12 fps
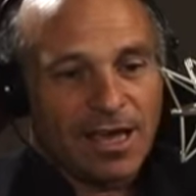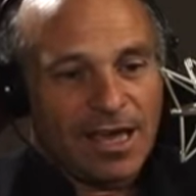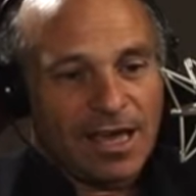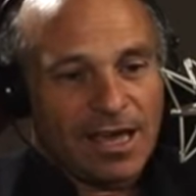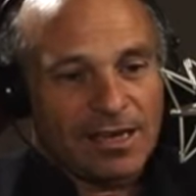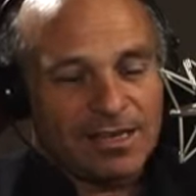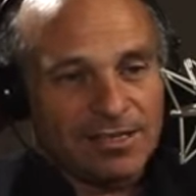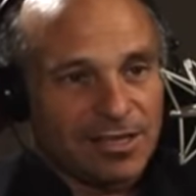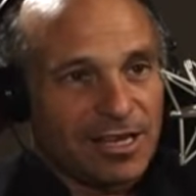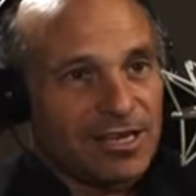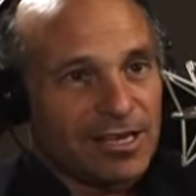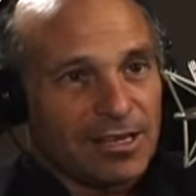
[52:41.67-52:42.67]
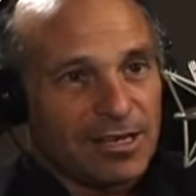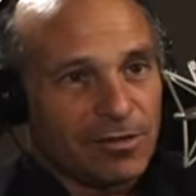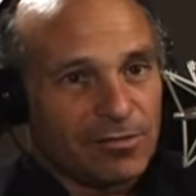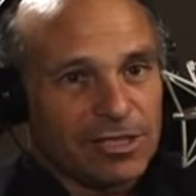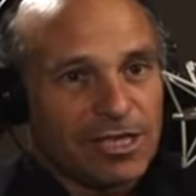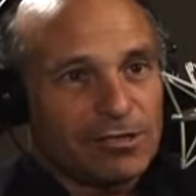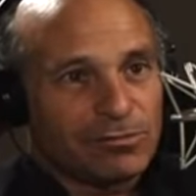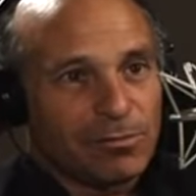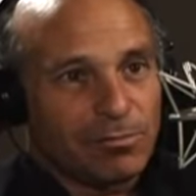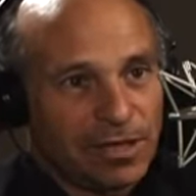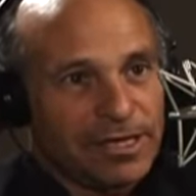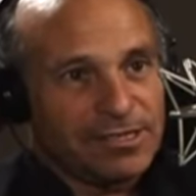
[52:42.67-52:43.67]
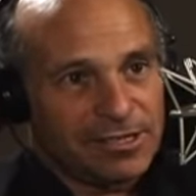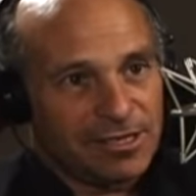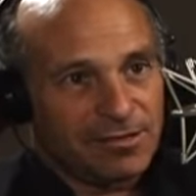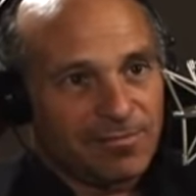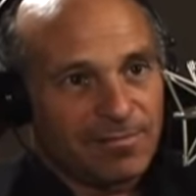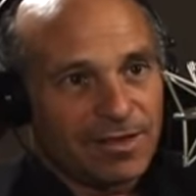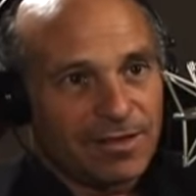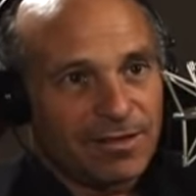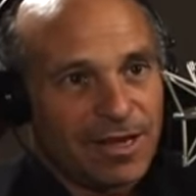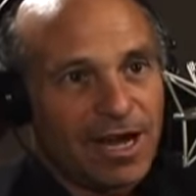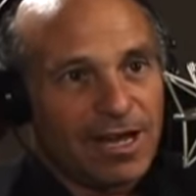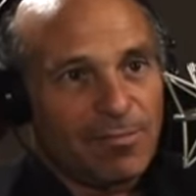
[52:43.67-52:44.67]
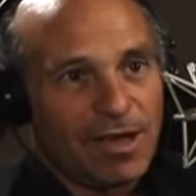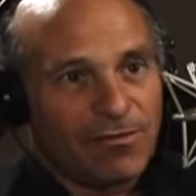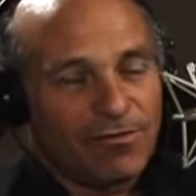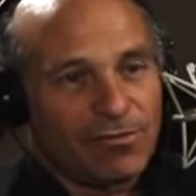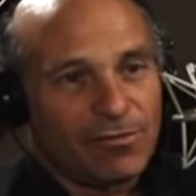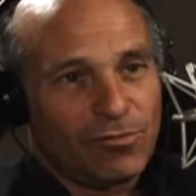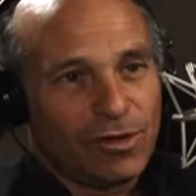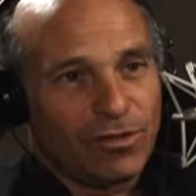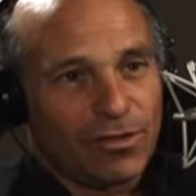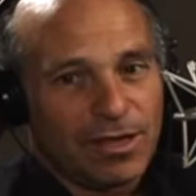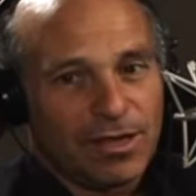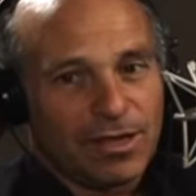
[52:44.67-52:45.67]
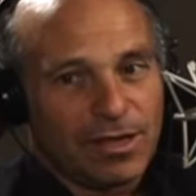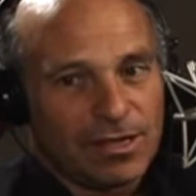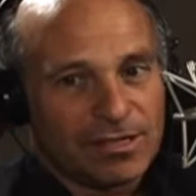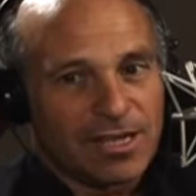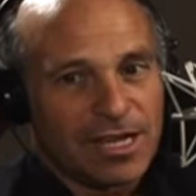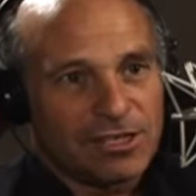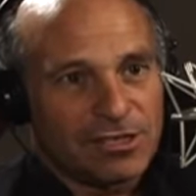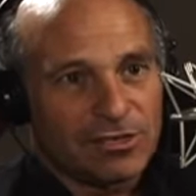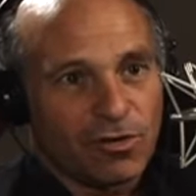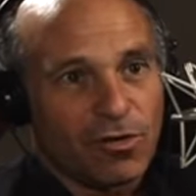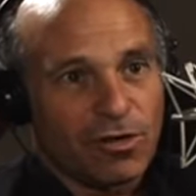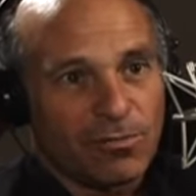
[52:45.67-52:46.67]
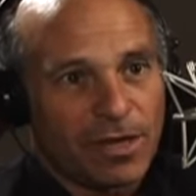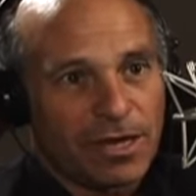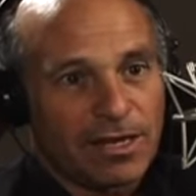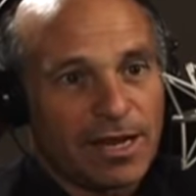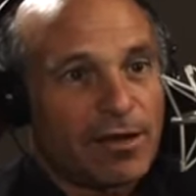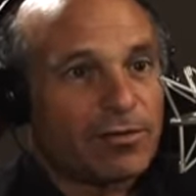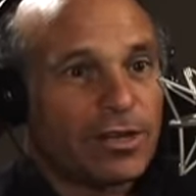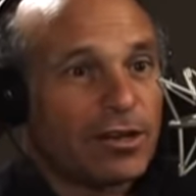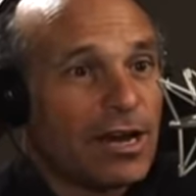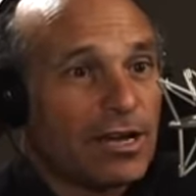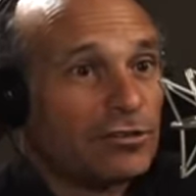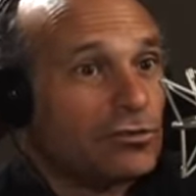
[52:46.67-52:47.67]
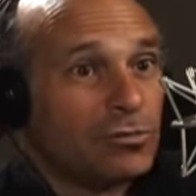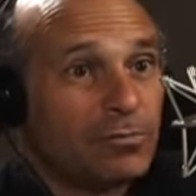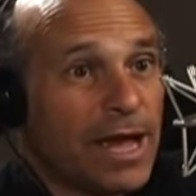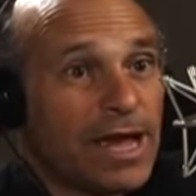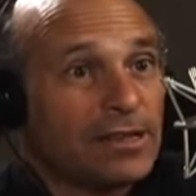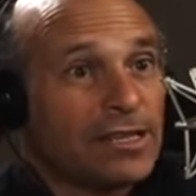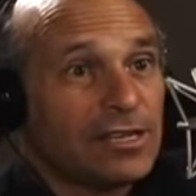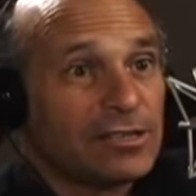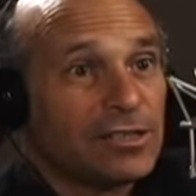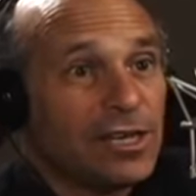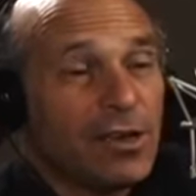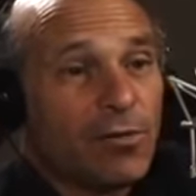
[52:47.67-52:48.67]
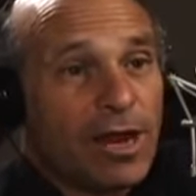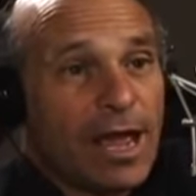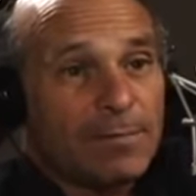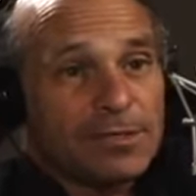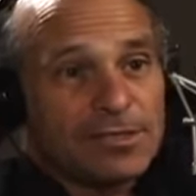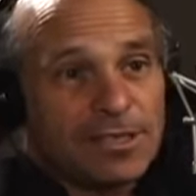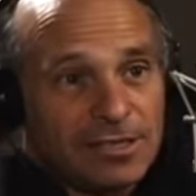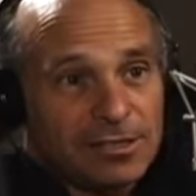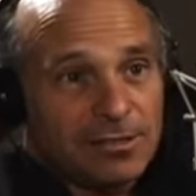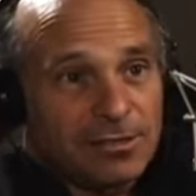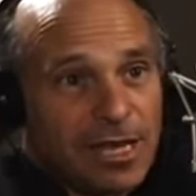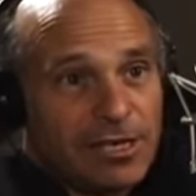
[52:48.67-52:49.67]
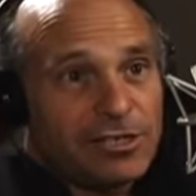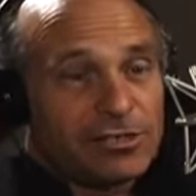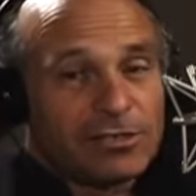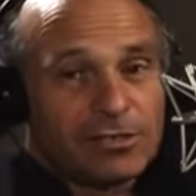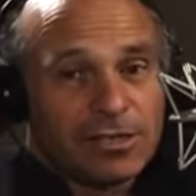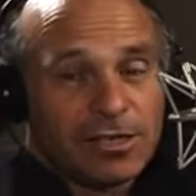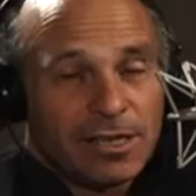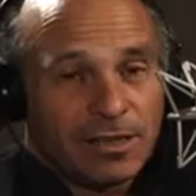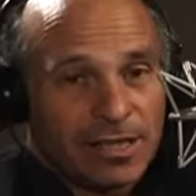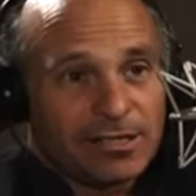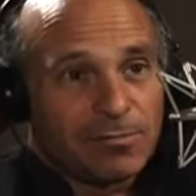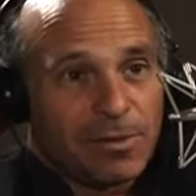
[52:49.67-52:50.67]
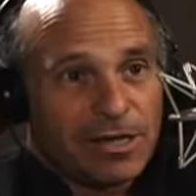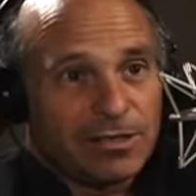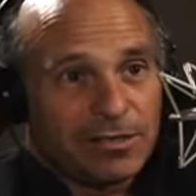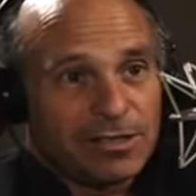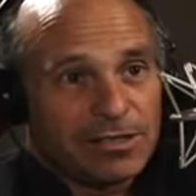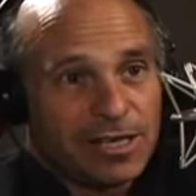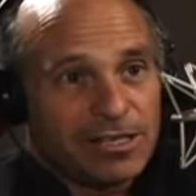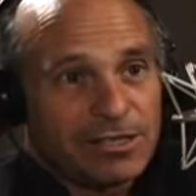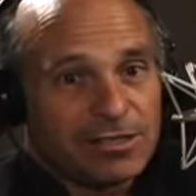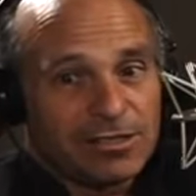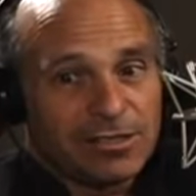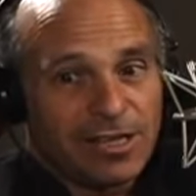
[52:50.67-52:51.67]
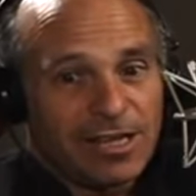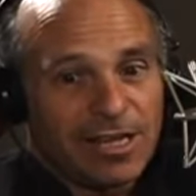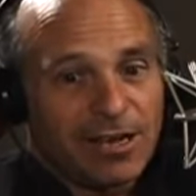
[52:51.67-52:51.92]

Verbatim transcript: And he's lending, in other words, he's replacing the IMF with his nation's oil money. Now they're not doing badly because what happens is these nations he lends the money to these nations and they